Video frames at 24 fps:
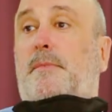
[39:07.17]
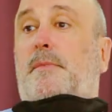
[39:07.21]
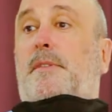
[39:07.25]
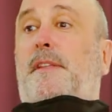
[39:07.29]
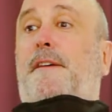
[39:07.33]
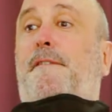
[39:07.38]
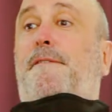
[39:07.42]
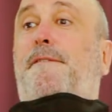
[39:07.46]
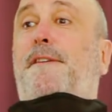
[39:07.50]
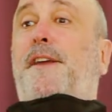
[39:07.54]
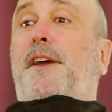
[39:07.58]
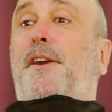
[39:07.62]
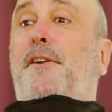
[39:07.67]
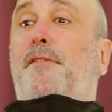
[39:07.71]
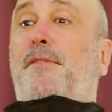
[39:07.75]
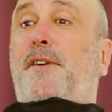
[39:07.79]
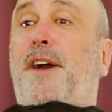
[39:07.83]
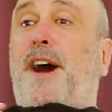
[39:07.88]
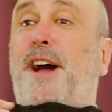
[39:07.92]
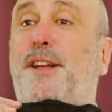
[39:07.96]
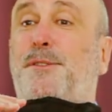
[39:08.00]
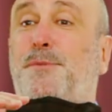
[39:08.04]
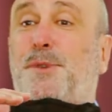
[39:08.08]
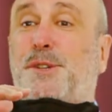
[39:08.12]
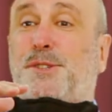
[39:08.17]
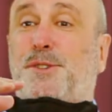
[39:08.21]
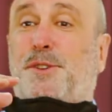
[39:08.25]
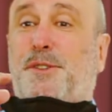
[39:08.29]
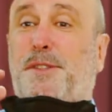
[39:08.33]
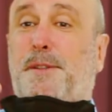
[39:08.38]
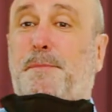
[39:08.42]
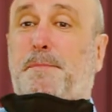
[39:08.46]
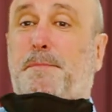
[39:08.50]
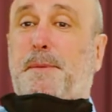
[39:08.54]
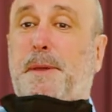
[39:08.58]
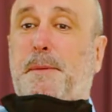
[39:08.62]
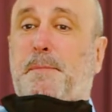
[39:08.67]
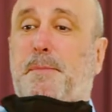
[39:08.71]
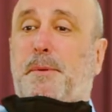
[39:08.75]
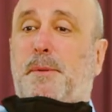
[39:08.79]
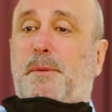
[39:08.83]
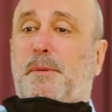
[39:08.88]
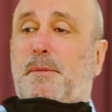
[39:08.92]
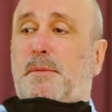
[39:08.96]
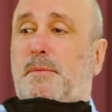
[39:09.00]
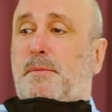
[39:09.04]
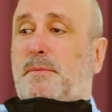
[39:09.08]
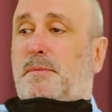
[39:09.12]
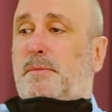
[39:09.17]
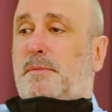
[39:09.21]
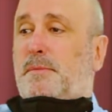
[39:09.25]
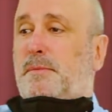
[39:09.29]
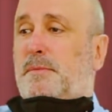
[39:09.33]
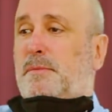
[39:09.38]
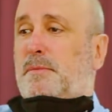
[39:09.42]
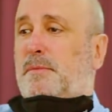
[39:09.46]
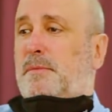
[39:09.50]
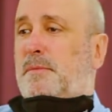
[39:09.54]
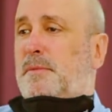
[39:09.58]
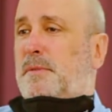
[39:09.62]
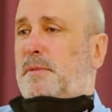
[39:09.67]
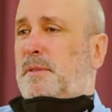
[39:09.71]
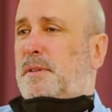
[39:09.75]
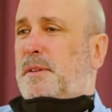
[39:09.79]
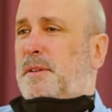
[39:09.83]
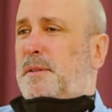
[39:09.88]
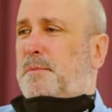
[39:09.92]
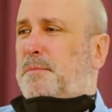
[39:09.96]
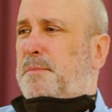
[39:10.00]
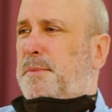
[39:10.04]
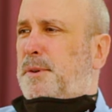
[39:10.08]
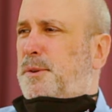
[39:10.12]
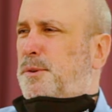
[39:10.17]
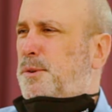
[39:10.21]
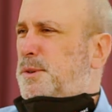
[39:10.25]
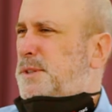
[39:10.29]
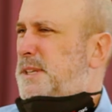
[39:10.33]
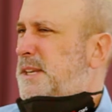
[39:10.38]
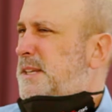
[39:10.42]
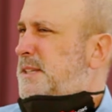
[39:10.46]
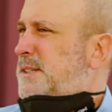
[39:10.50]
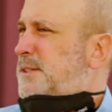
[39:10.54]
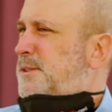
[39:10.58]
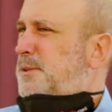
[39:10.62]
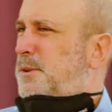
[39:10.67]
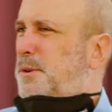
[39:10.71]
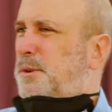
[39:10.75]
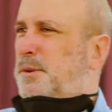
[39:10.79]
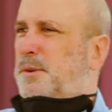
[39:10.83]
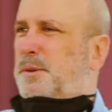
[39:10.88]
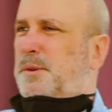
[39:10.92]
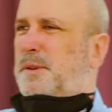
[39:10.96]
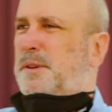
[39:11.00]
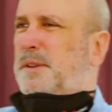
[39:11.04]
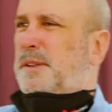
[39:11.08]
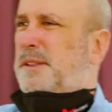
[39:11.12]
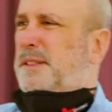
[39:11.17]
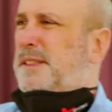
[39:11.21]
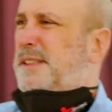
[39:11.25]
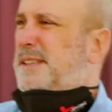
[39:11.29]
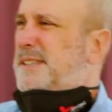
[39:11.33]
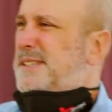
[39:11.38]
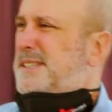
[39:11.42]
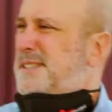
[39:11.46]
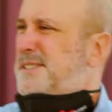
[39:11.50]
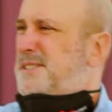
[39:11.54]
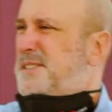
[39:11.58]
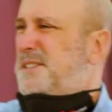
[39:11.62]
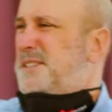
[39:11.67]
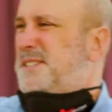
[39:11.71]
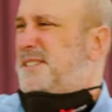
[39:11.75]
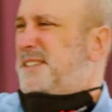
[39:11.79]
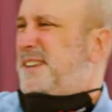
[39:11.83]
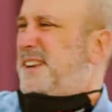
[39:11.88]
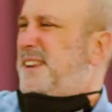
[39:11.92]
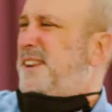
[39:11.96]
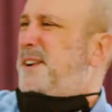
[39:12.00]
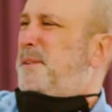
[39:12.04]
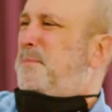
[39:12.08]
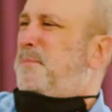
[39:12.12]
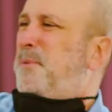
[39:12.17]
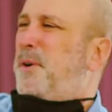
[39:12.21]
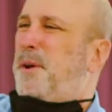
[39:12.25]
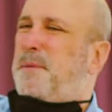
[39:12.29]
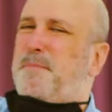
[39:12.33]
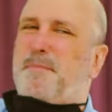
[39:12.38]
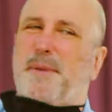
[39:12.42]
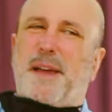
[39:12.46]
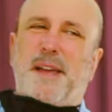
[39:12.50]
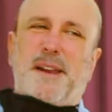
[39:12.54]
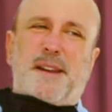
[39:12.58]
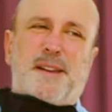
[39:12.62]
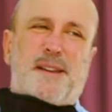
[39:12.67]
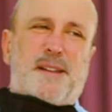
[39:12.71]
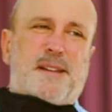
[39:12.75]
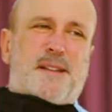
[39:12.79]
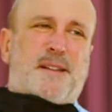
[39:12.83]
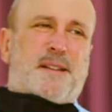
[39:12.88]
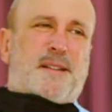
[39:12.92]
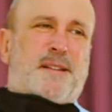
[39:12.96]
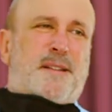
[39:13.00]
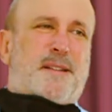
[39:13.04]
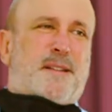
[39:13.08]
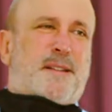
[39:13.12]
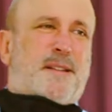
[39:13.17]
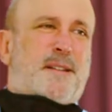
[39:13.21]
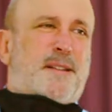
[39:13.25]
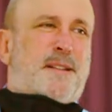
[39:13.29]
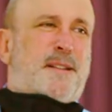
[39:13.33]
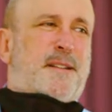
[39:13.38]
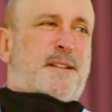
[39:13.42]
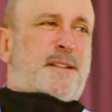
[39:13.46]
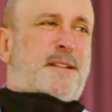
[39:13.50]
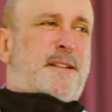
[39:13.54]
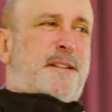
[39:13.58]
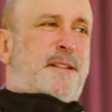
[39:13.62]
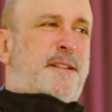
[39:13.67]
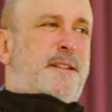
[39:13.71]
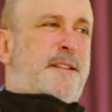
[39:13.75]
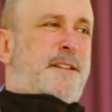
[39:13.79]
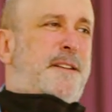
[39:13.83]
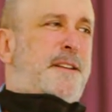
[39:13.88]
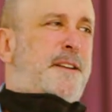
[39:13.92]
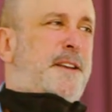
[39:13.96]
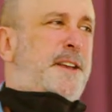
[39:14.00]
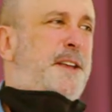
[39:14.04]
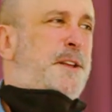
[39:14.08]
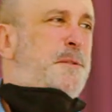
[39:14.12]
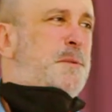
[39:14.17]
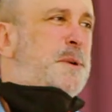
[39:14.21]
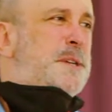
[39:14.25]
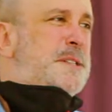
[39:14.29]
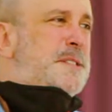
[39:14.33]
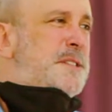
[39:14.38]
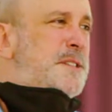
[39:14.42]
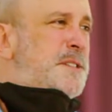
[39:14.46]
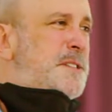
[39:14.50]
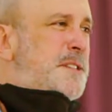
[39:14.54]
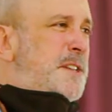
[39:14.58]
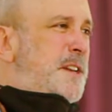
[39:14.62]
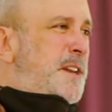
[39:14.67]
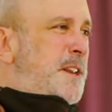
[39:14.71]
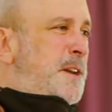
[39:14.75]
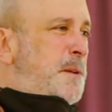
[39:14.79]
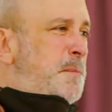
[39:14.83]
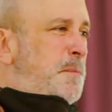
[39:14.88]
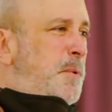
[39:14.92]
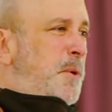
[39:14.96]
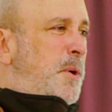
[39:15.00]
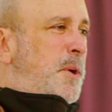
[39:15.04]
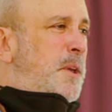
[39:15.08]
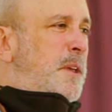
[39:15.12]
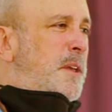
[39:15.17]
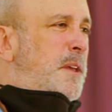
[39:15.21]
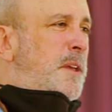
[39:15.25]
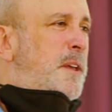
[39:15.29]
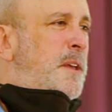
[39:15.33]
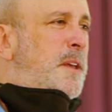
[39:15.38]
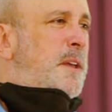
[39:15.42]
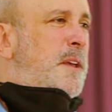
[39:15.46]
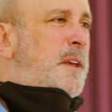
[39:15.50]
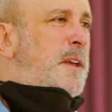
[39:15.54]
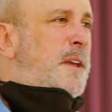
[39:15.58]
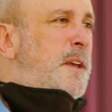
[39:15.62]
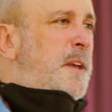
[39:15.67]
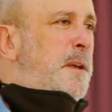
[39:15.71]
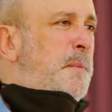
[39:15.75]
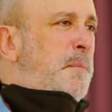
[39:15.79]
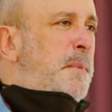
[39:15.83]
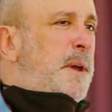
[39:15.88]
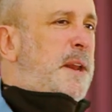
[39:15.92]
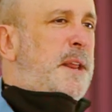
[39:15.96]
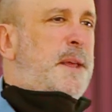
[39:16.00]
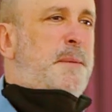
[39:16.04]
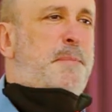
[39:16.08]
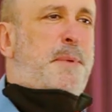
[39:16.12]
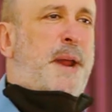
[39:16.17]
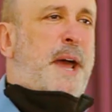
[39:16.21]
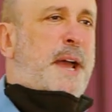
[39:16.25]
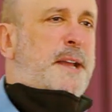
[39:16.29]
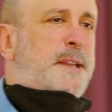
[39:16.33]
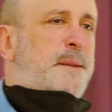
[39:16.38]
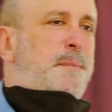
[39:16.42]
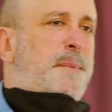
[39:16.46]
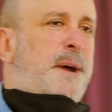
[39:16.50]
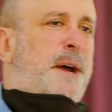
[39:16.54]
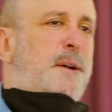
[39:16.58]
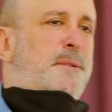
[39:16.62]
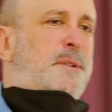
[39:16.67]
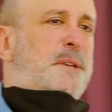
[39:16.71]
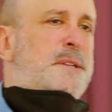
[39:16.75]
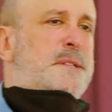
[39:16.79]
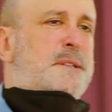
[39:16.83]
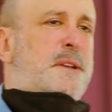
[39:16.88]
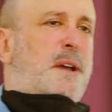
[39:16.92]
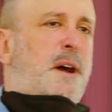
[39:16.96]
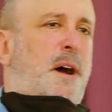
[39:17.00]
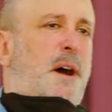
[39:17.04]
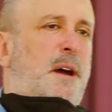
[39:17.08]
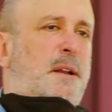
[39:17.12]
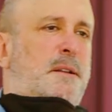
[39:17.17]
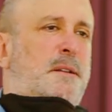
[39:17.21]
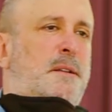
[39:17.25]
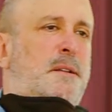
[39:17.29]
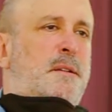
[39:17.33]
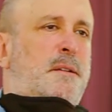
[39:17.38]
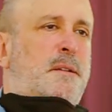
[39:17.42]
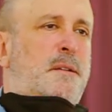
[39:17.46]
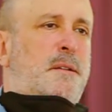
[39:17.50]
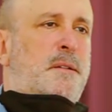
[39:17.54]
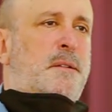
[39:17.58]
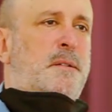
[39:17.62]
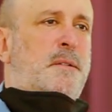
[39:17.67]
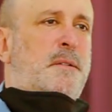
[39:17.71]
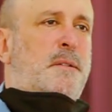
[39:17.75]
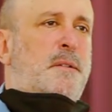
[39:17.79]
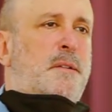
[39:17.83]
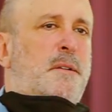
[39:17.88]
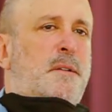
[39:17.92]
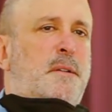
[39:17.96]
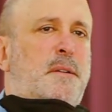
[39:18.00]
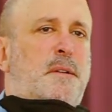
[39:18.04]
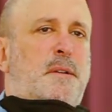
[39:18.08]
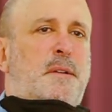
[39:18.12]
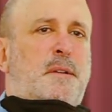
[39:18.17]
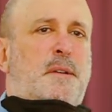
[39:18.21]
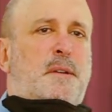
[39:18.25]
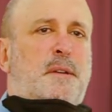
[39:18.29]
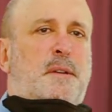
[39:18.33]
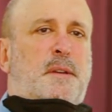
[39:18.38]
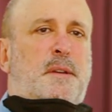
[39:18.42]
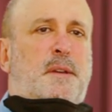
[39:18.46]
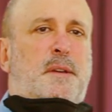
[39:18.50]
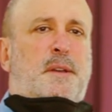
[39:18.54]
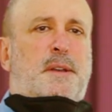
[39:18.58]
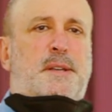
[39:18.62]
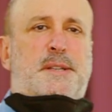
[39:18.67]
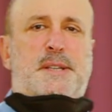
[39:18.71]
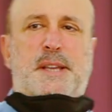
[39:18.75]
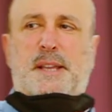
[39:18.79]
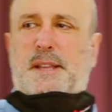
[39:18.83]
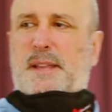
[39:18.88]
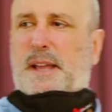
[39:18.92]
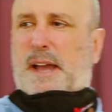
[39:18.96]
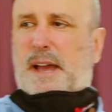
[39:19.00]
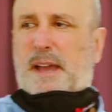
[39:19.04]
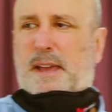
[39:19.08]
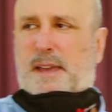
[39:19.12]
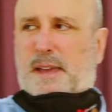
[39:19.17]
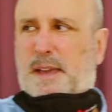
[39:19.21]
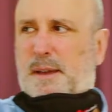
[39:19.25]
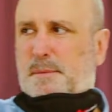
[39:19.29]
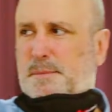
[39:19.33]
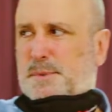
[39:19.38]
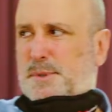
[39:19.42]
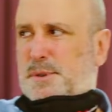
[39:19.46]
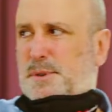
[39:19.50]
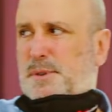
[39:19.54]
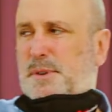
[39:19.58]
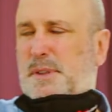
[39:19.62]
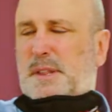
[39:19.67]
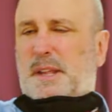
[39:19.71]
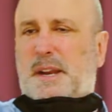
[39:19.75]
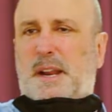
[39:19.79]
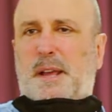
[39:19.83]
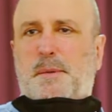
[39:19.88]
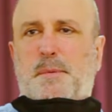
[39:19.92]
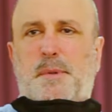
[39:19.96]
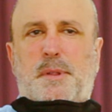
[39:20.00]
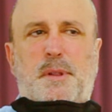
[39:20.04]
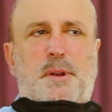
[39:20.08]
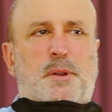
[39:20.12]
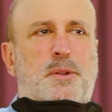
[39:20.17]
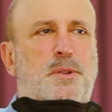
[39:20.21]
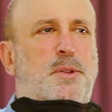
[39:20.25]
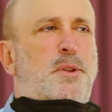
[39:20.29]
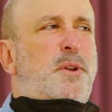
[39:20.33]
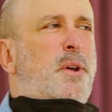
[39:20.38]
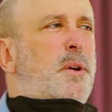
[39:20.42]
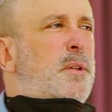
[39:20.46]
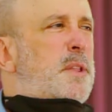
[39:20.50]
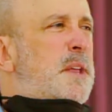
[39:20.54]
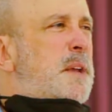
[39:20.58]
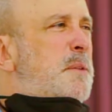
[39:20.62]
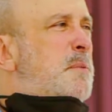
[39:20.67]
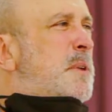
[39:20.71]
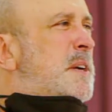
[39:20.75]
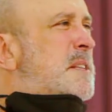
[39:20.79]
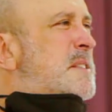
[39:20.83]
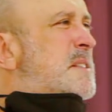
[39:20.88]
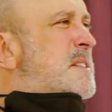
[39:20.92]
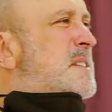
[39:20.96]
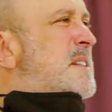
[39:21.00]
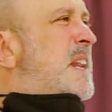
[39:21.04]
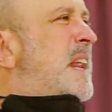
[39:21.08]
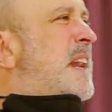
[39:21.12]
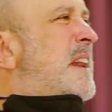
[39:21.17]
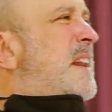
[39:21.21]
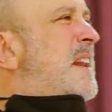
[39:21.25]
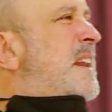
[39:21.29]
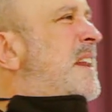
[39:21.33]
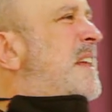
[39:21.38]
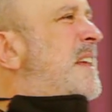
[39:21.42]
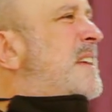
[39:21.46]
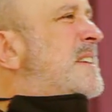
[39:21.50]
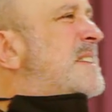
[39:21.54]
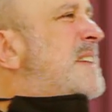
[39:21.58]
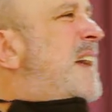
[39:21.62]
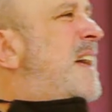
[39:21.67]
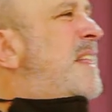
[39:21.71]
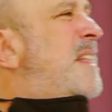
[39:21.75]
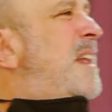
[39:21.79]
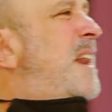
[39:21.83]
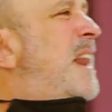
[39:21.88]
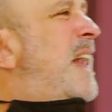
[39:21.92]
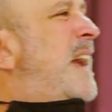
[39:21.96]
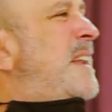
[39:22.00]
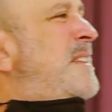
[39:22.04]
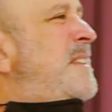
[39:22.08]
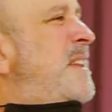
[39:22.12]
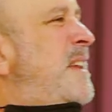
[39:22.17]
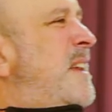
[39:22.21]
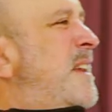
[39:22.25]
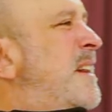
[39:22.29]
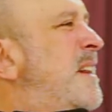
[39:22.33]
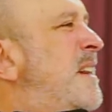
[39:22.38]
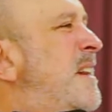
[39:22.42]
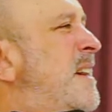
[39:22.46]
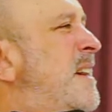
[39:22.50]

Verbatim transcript: the fear of God was on the people. Because they saw, this is just a little boy, man. He was just a little boy. But he bragged about his God. Yeah. He said, I come to you in the name of the Lord. You know, there was this, little, this other lighty,